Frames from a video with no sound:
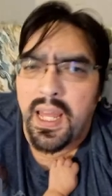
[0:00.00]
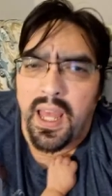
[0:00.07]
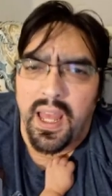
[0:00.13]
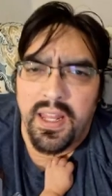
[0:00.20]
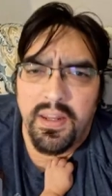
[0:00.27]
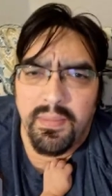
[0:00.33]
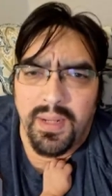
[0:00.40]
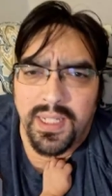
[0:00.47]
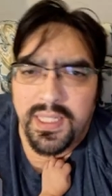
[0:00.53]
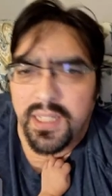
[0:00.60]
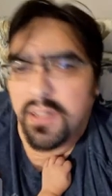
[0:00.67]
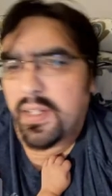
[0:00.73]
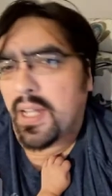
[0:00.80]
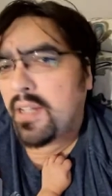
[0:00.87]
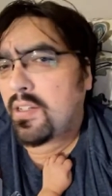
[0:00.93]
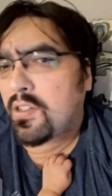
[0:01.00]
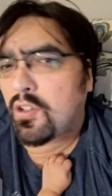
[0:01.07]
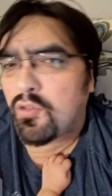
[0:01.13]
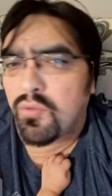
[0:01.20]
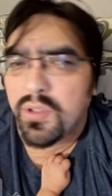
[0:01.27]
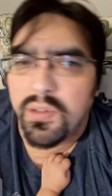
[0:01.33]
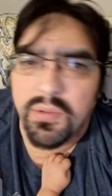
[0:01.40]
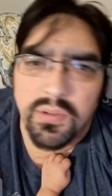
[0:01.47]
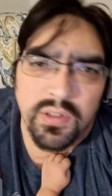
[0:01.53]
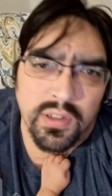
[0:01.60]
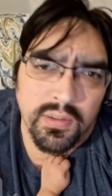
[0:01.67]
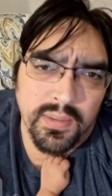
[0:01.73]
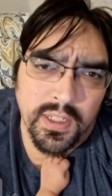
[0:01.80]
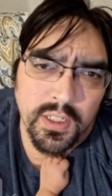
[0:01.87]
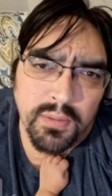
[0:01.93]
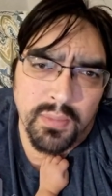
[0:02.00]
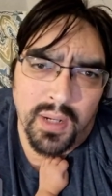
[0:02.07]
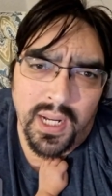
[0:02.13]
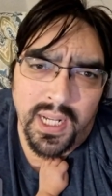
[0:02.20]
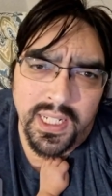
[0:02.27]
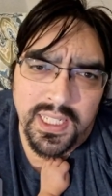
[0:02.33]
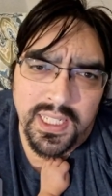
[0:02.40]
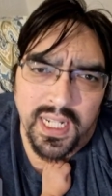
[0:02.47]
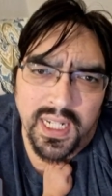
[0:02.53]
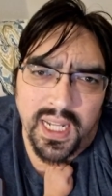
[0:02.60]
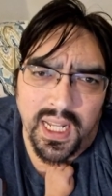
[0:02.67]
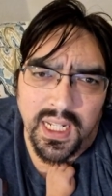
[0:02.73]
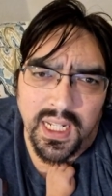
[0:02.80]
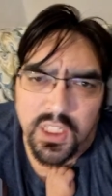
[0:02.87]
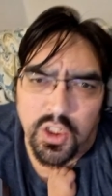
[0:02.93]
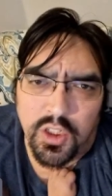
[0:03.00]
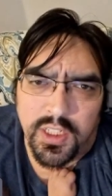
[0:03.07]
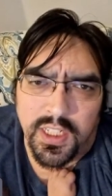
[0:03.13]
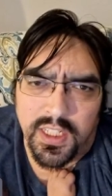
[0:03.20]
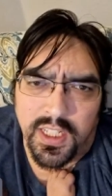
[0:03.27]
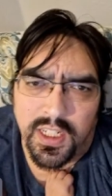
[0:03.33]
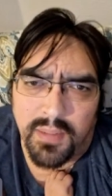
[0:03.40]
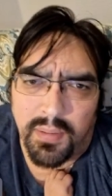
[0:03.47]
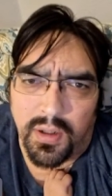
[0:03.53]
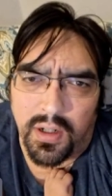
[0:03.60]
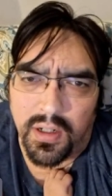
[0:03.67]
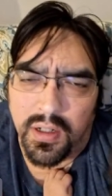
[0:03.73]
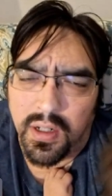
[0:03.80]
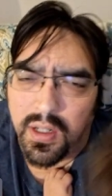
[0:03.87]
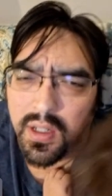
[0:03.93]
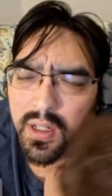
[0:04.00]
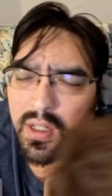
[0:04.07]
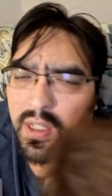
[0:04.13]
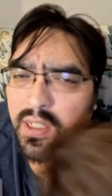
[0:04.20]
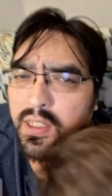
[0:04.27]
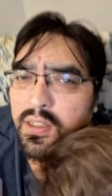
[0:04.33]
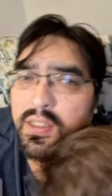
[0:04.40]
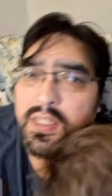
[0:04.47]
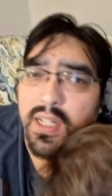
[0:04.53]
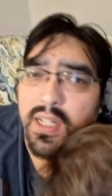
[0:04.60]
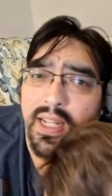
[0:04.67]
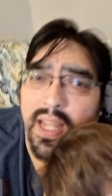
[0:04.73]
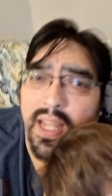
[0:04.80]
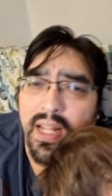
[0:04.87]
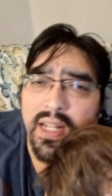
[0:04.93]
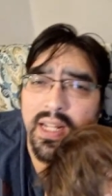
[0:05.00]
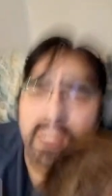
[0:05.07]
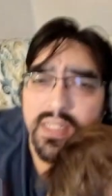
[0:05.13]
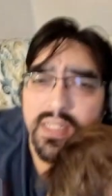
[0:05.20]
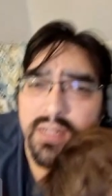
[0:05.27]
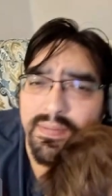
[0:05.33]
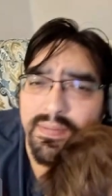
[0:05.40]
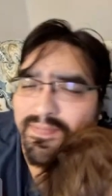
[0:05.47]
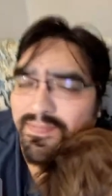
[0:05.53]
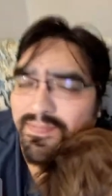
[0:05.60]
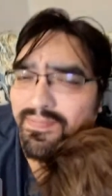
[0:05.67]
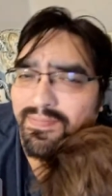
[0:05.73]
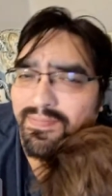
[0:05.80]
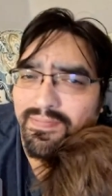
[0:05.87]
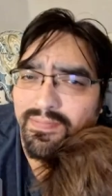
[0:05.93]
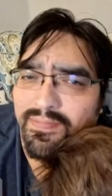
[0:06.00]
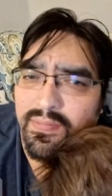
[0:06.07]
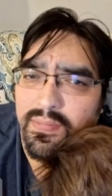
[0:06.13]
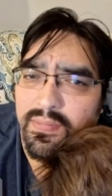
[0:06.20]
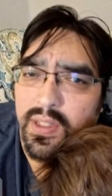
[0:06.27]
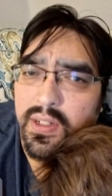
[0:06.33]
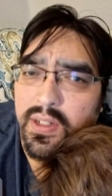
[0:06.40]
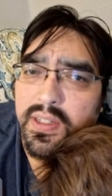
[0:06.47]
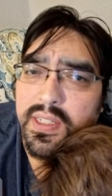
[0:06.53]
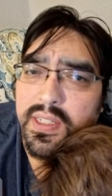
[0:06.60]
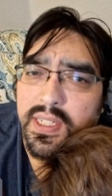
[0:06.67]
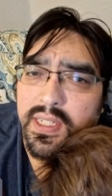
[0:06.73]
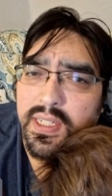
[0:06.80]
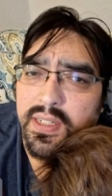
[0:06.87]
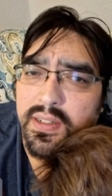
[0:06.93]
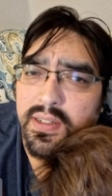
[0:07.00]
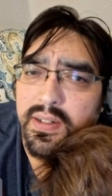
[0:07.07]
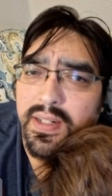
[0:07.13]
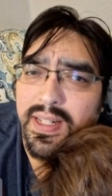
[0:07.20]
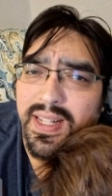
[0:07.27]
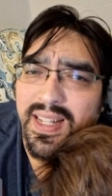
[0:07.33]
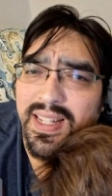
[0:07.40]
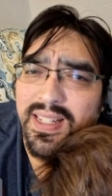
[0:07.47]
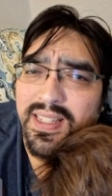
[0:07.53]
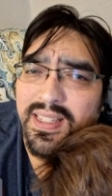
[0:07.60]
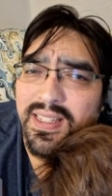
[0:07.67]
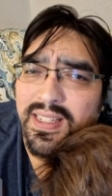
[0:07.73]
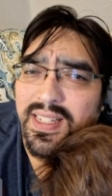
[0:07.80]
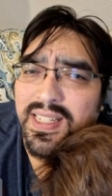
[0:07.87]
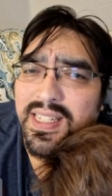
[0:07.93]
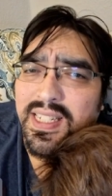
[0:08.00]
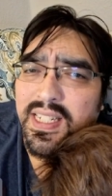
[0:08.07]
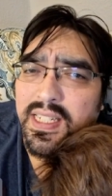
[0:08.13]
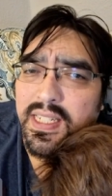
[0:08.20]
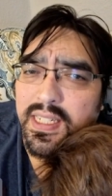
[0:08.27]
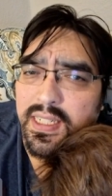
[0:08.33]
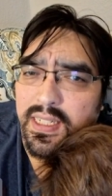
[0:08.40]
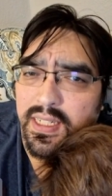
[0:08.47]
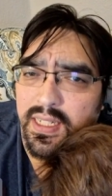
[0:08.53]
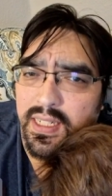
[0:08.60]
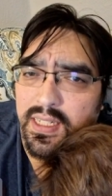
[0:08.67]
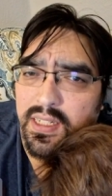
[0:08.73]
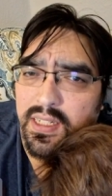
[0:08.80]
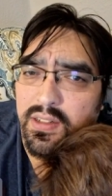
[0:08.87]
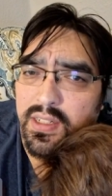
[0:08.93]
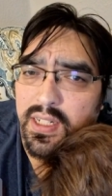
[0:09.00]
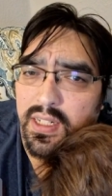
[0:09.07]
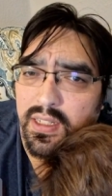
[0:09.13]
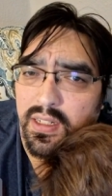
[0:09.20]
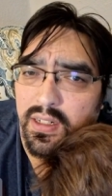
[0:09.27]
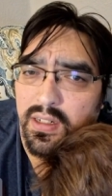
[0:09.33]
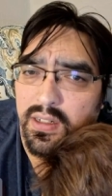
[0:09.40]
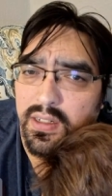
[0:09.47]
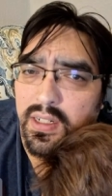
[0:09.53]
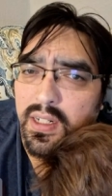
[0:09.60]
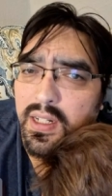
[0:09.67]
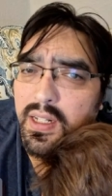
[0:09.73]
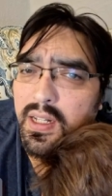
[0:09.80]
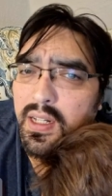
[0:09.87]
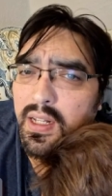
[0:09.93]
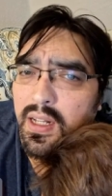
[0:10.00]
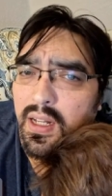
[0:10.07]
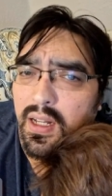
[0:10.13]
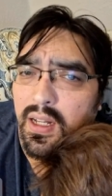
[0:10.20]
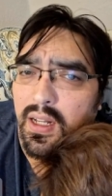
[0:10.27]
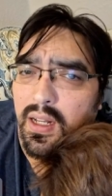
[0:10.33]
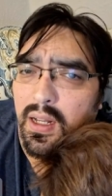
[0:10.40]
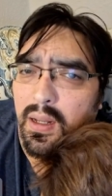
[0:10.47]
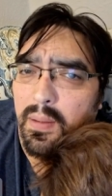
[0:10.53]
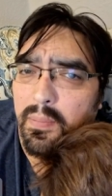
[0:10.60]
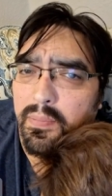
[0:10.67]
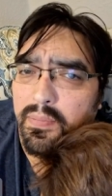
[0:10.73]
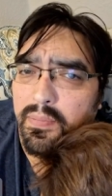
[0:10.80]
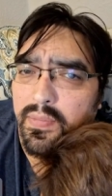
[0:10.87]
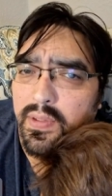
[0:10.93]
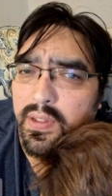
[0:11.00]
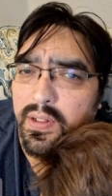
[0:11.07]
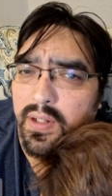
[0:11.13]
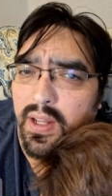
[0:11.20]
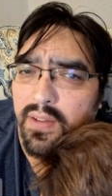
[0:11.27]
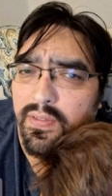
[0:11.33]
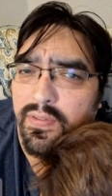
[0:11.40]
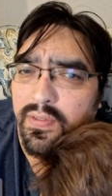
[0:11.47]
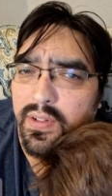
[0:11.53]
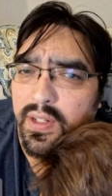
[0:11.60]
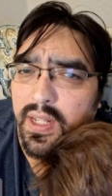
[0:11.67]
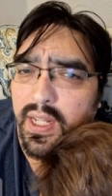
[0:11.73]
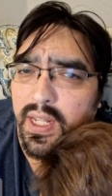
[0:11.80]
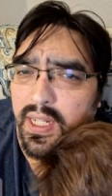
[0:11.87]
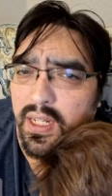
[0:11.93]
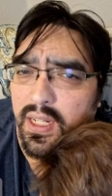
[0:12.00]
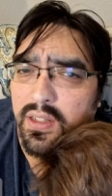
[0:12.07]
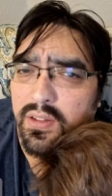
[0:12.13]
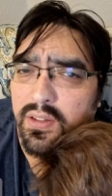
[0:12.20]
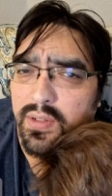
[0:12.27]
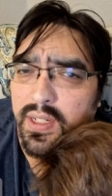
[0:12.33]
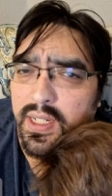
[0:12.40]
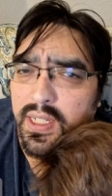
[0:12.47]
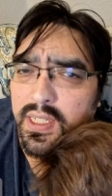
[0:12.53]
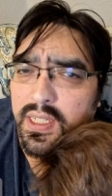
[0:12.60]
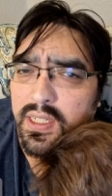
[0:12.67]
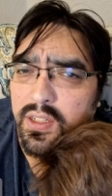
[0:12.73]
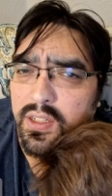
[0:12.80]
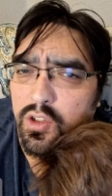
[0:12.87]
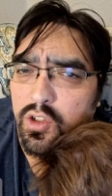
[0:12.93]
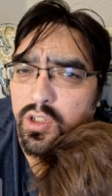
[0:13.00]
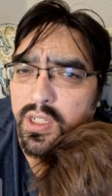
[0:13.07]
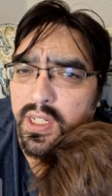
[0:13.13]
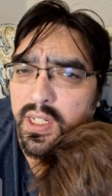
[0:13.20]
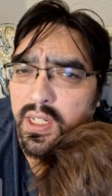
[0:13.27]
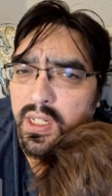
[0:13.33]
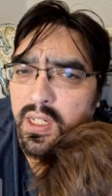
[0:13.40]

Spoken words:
And you might say, okay, those are 3 wound Terminators. My sight cannons should tear that apart. The sight cannons, they're inconsistent against those Death Guard. You have hitting on 3s usually.